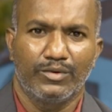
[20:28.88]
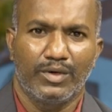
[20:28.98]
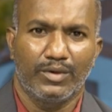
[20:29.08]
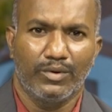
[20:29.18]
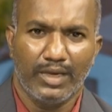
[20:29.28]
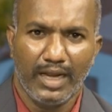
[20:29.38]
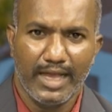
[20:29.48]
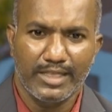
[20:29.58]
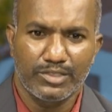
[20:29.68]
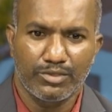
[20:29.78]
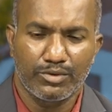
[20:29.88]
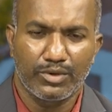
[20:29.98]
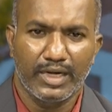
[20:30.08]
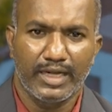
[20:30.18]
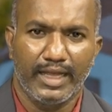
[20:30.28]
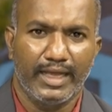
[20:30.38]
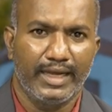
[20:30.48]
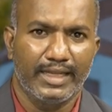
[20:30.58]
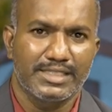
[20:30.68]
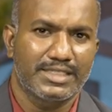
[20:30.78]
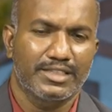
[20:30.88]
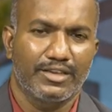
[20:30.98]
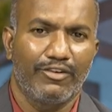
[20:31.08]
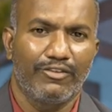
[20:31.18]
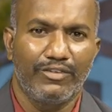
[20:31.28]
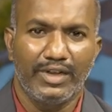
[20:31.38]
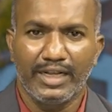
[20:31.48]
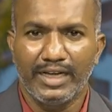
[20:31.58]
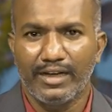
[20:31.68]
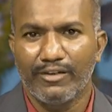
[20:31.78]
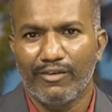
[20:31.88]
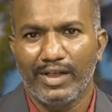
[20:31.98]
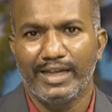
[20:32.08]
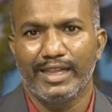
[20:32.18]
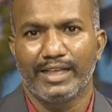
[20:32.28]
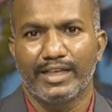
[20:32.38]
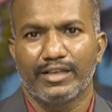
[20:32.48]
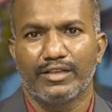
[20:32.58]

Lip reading: your rotor has to rotate against windage,